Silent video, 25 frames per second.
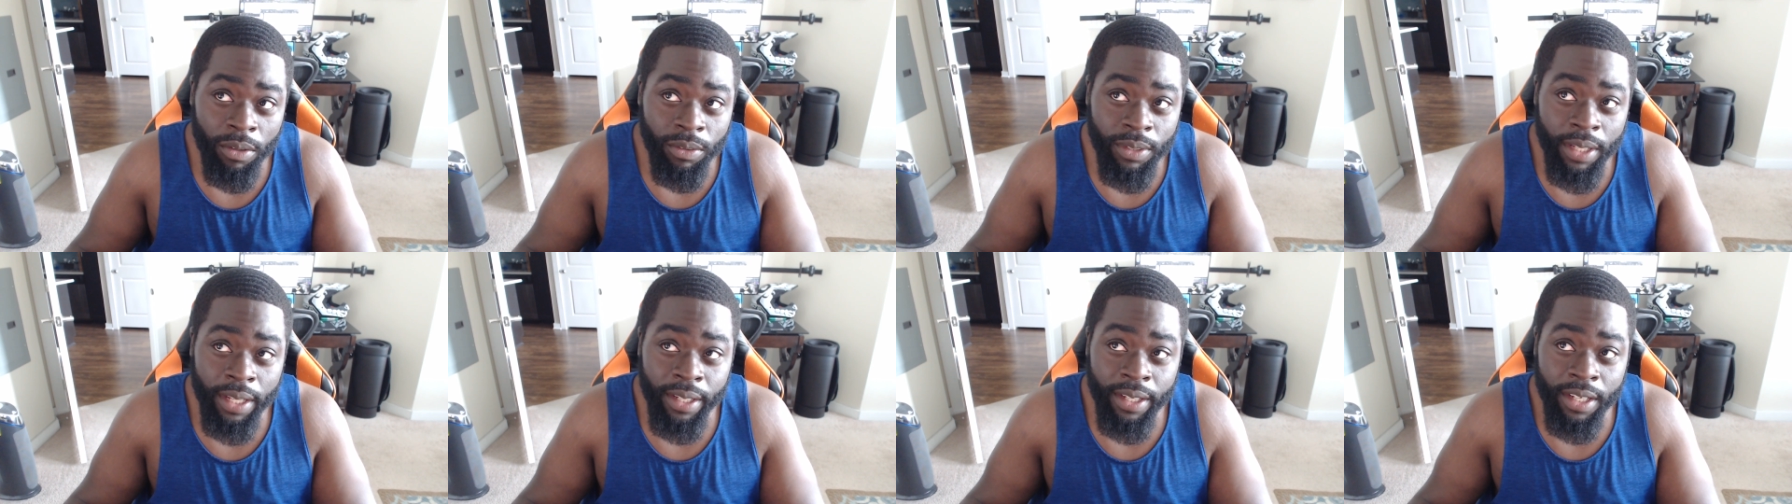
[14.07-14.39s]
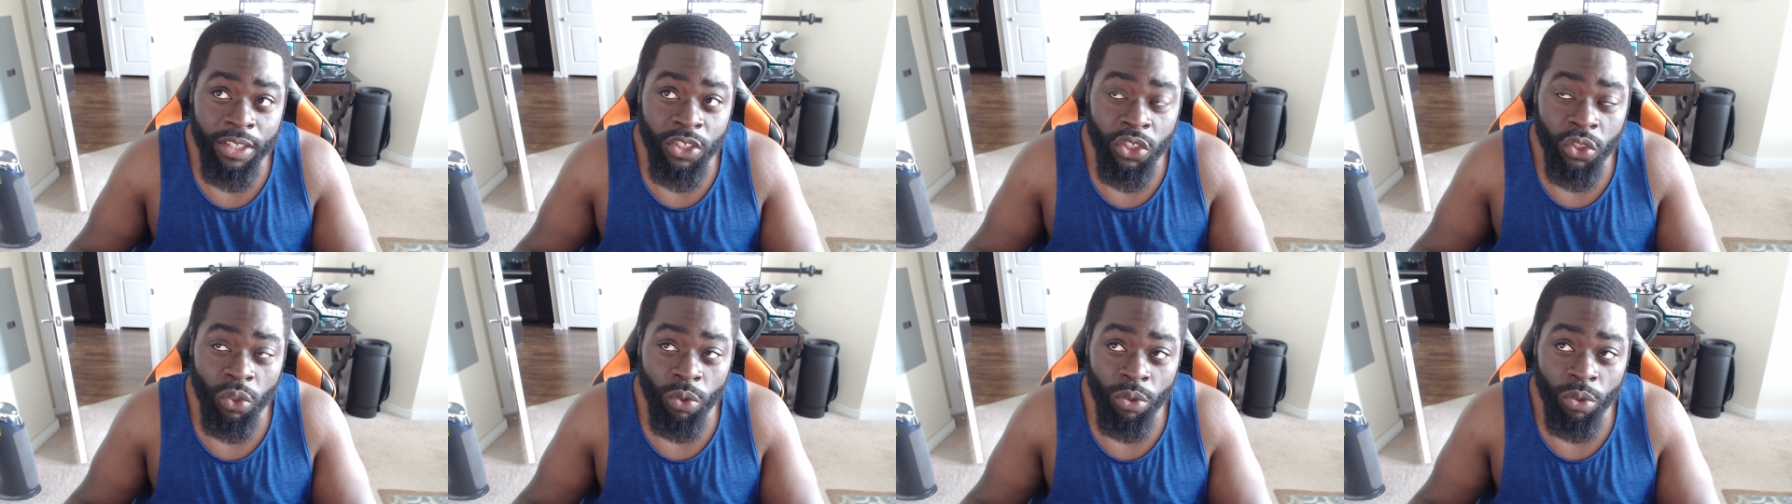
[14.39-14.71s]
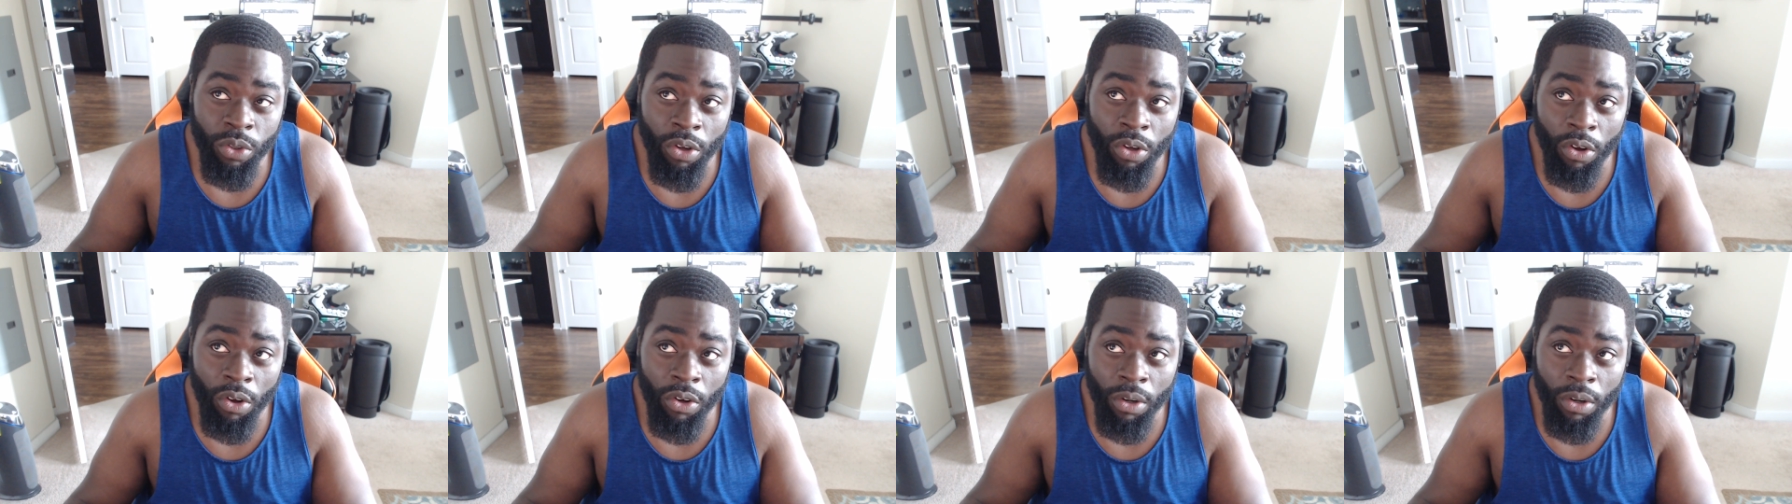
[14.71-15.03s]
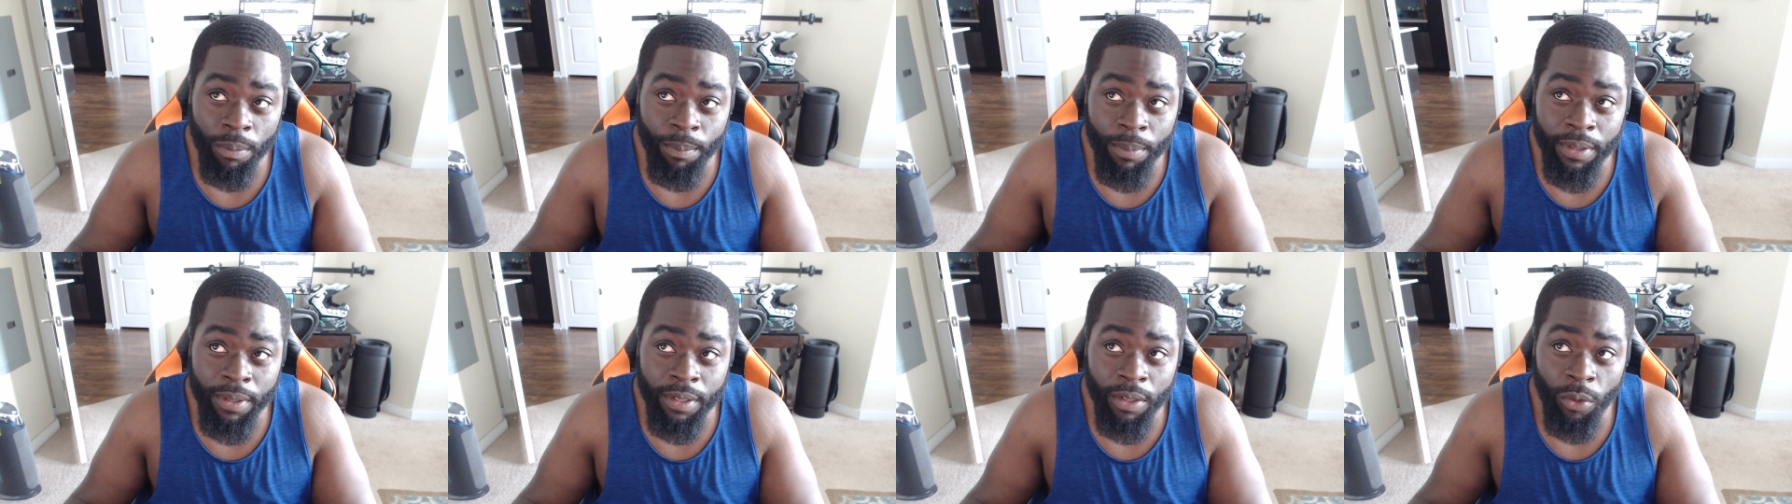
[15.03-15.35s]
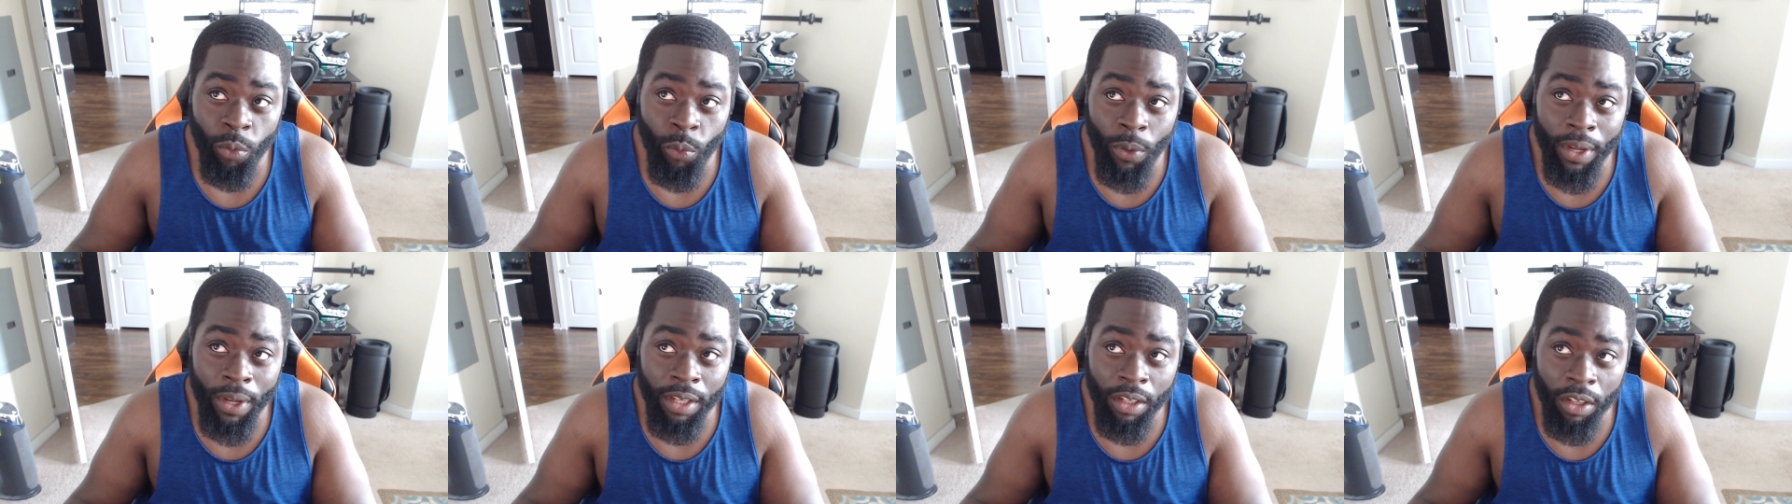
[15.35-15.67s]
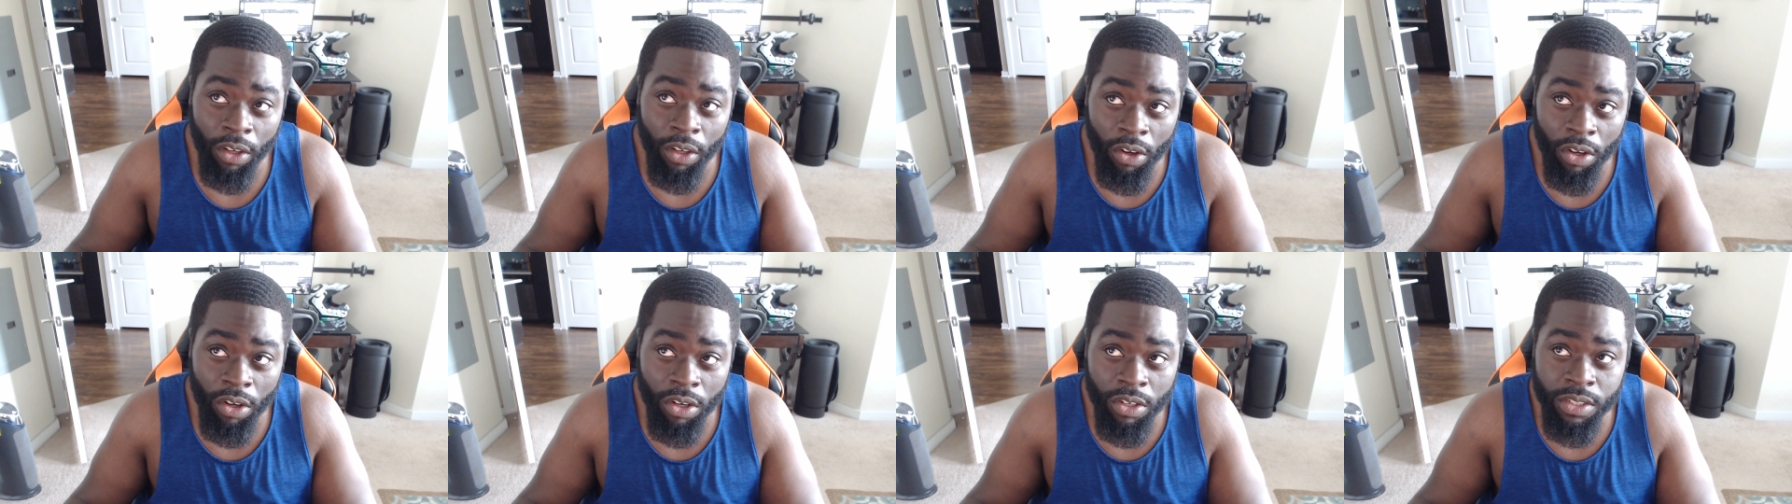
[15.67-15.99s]
They get so caught up in the weight
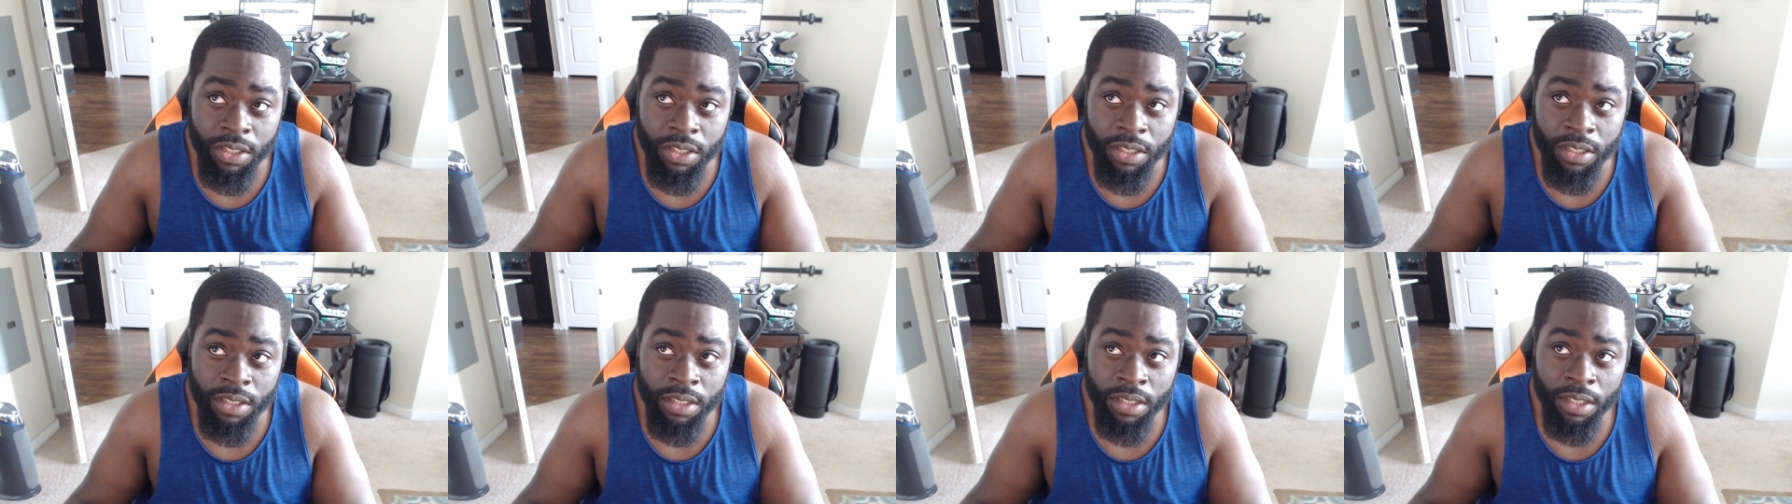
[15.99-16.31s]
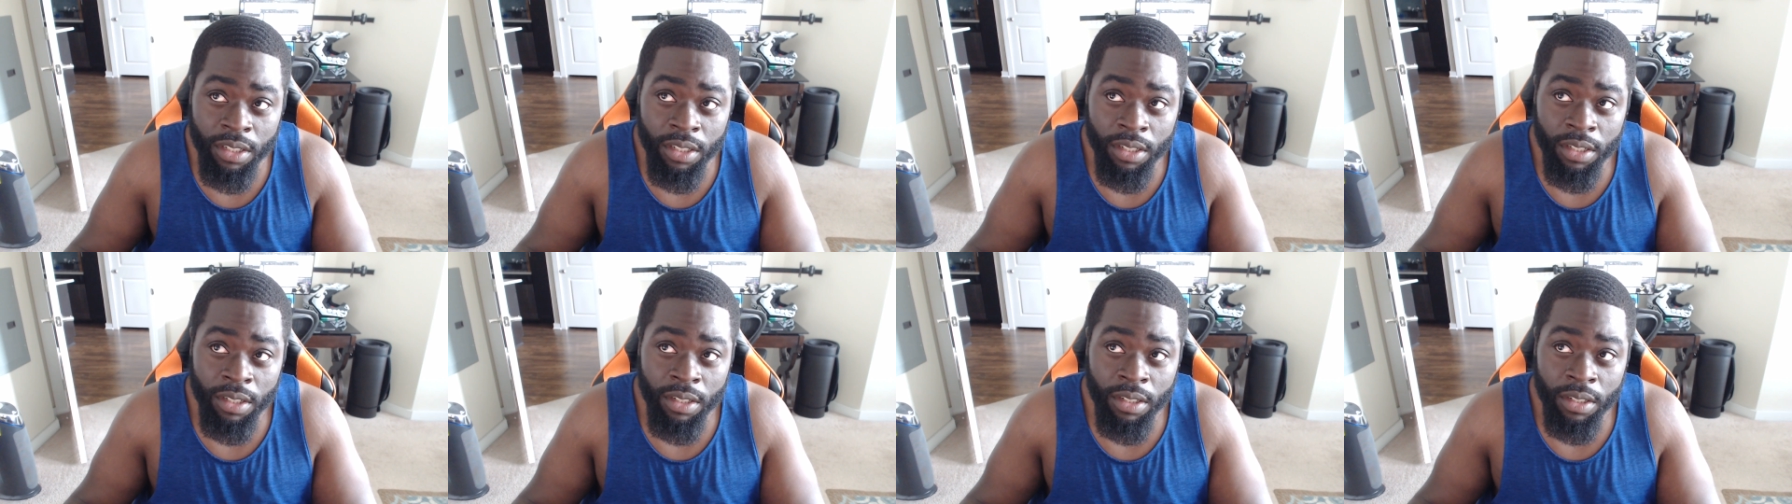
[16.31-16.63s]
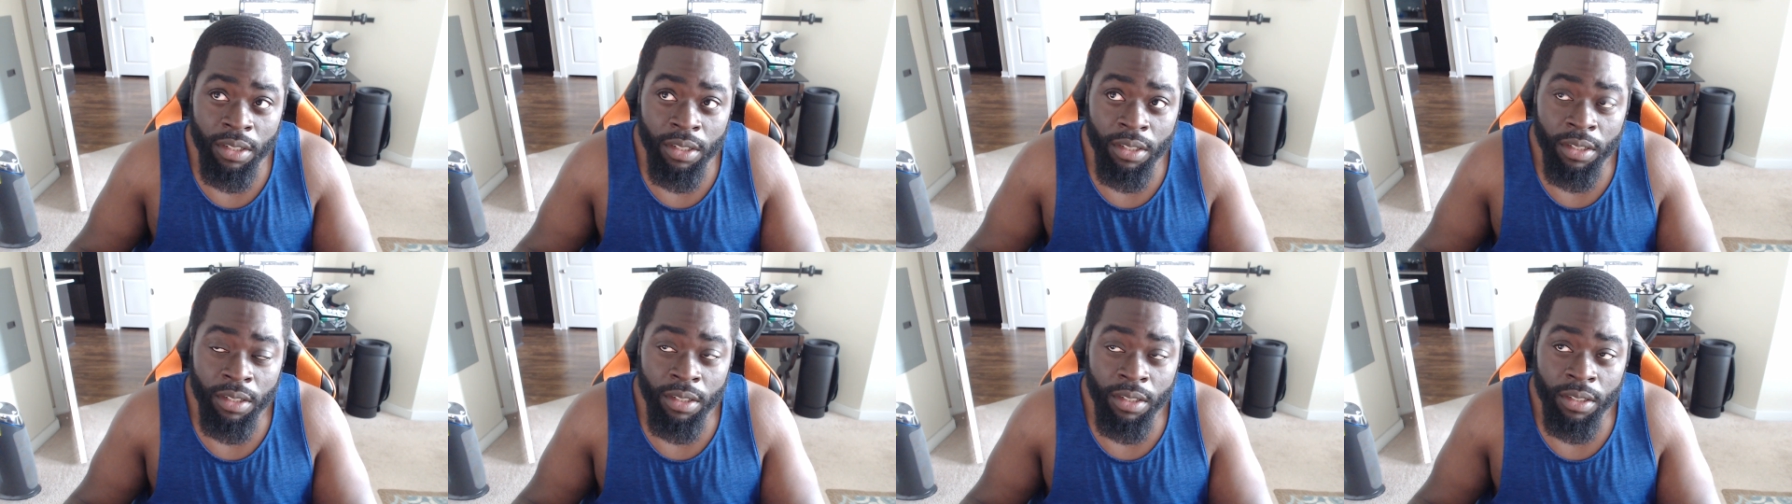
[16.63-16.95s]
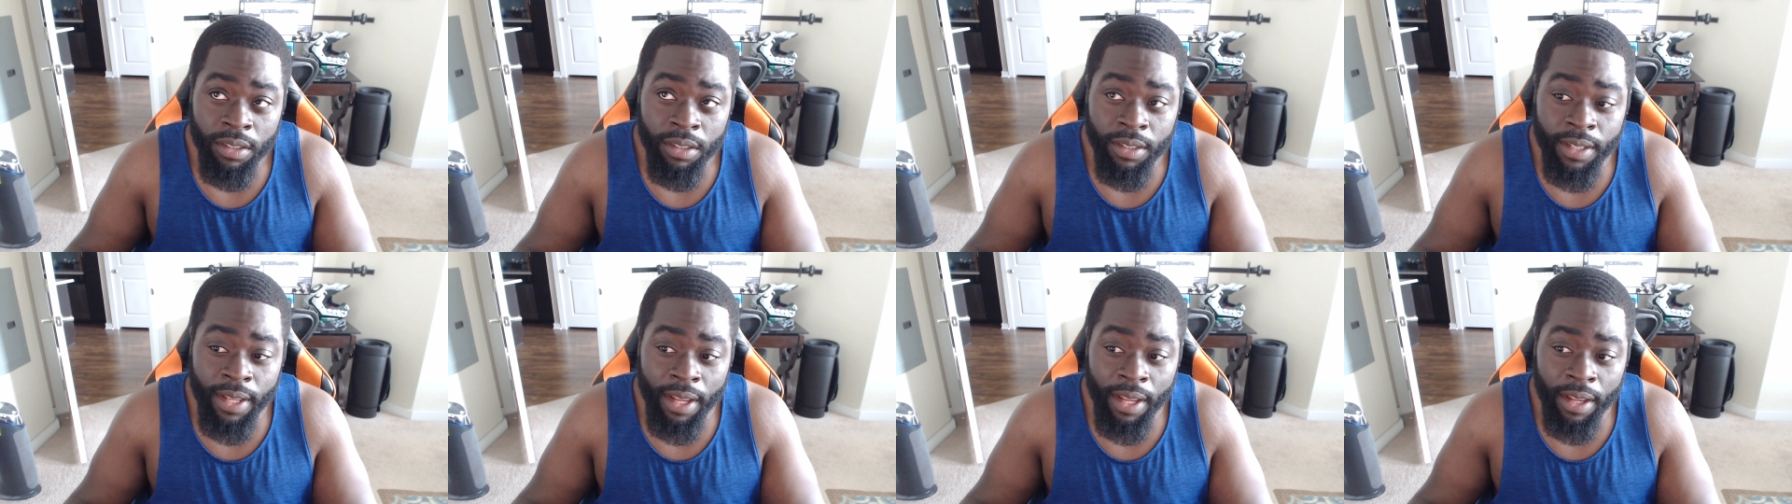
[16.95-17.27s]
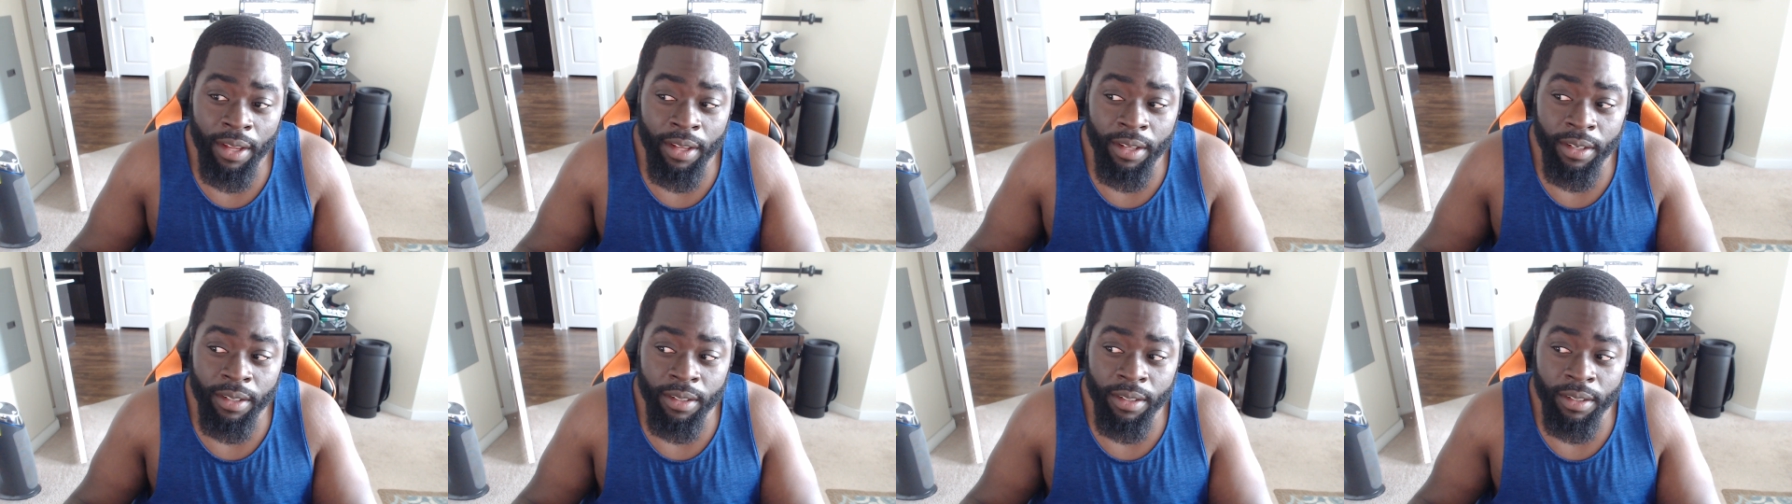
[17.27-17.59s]
loss that